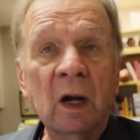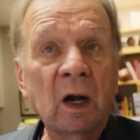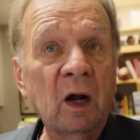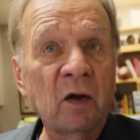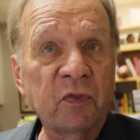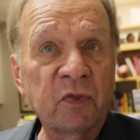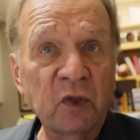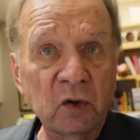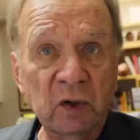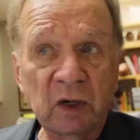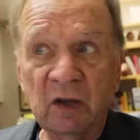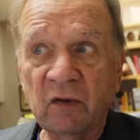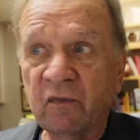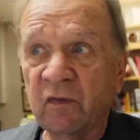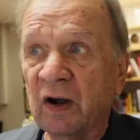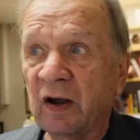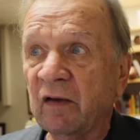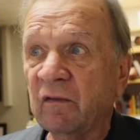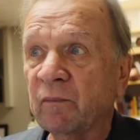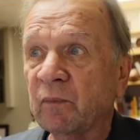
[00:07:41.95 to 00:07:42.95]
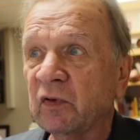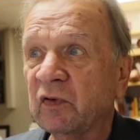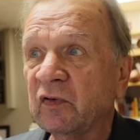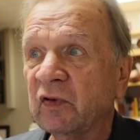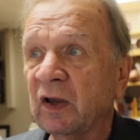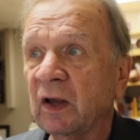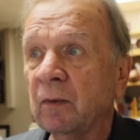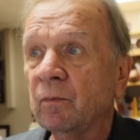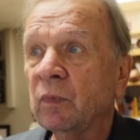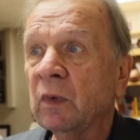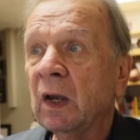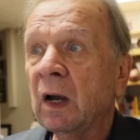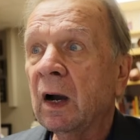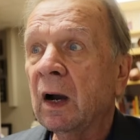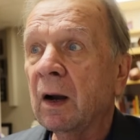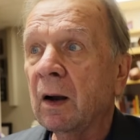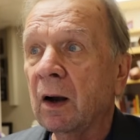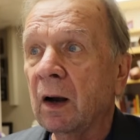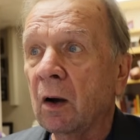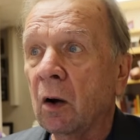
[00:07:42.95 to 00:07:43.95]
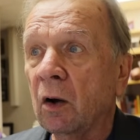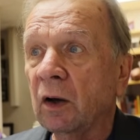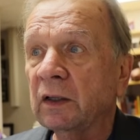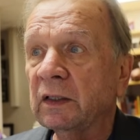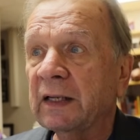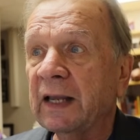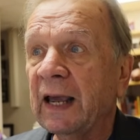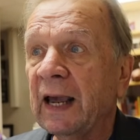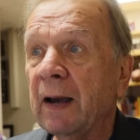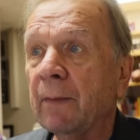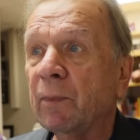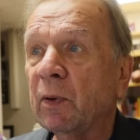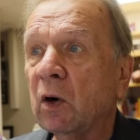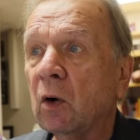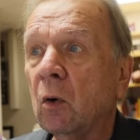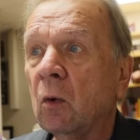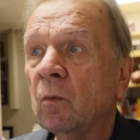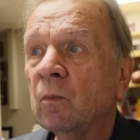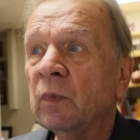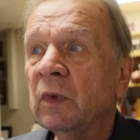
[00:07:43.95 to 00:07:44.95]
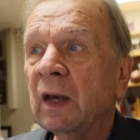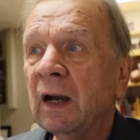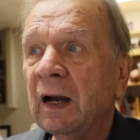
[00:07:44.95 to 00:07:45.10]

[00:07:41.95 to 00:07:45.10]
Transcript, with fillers: a 35% on capital.